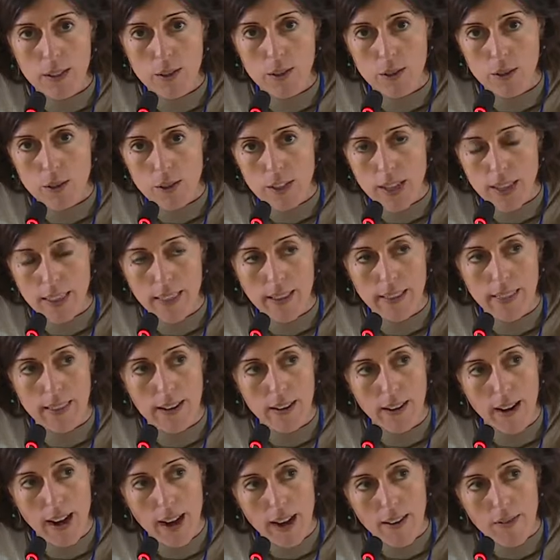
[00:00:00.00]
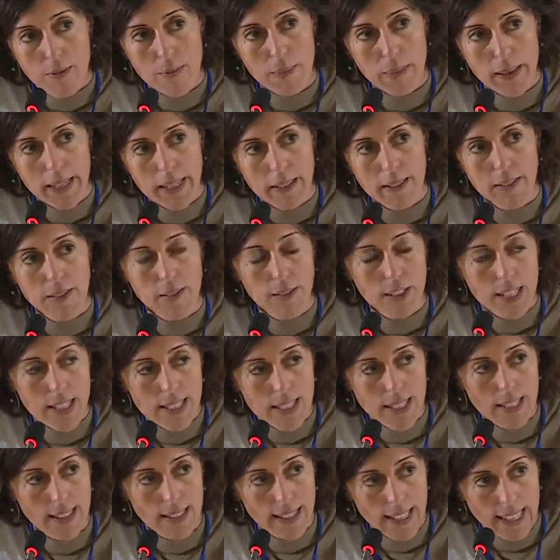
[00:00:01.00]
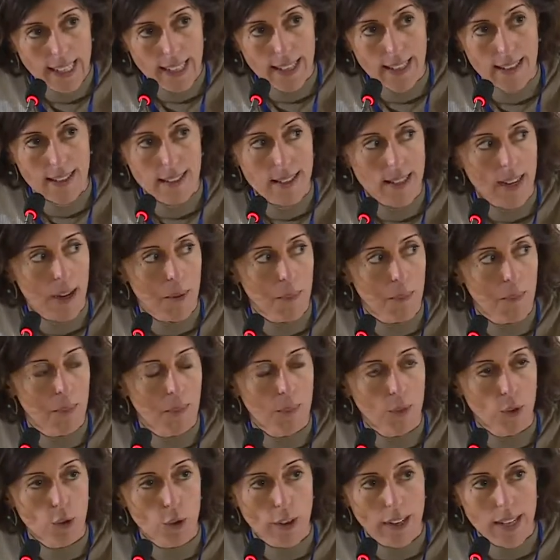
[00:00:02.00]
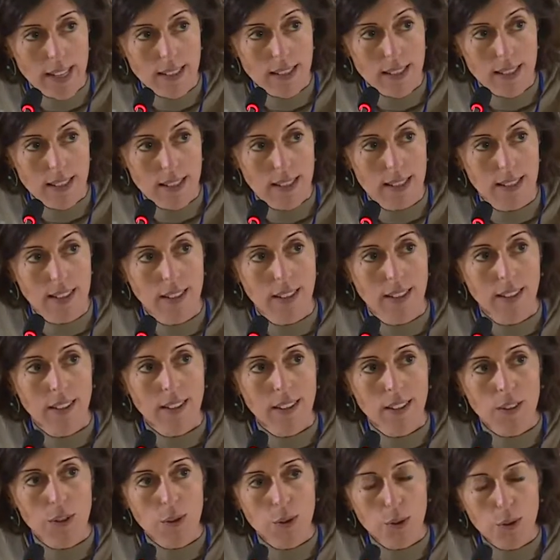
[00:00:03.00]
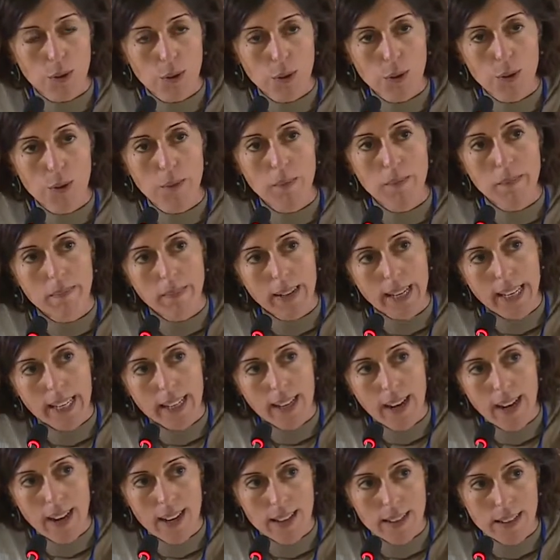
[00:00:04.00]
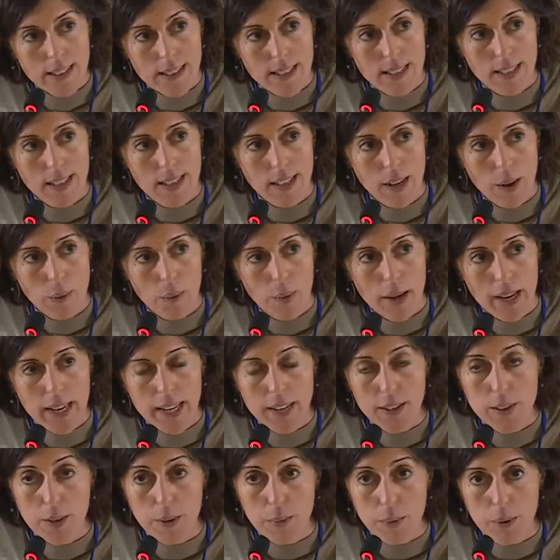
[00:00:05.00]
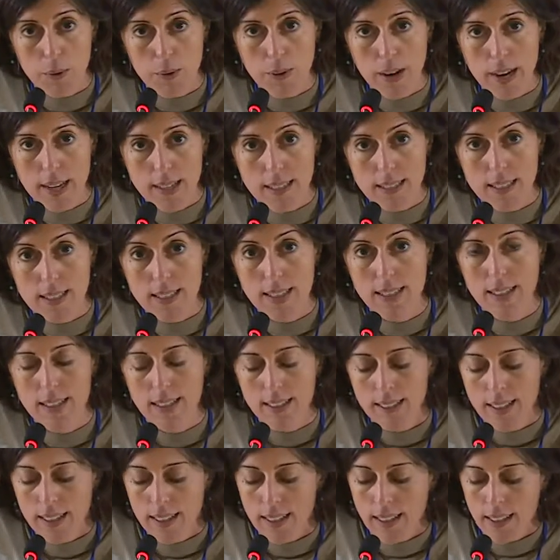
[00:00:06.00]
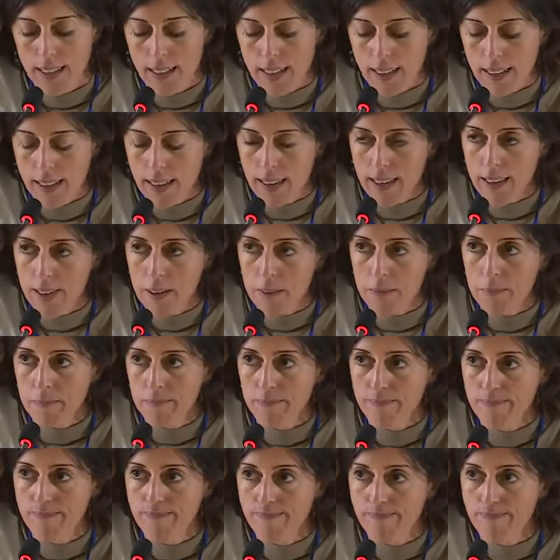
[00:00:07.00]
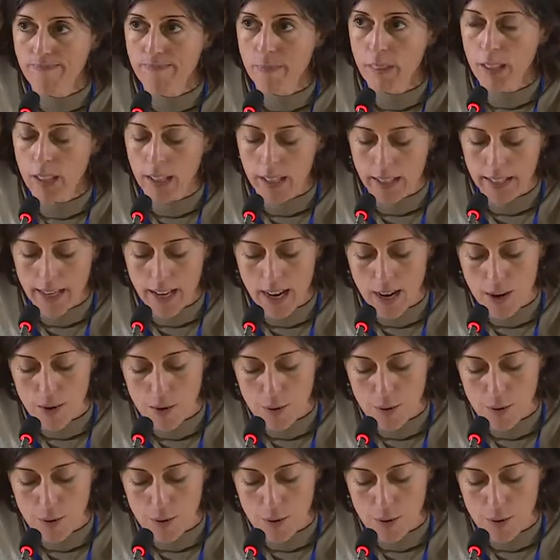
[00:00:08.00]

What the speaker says: to say that there have been recently some trends to enhance, in a way, human rights. Now,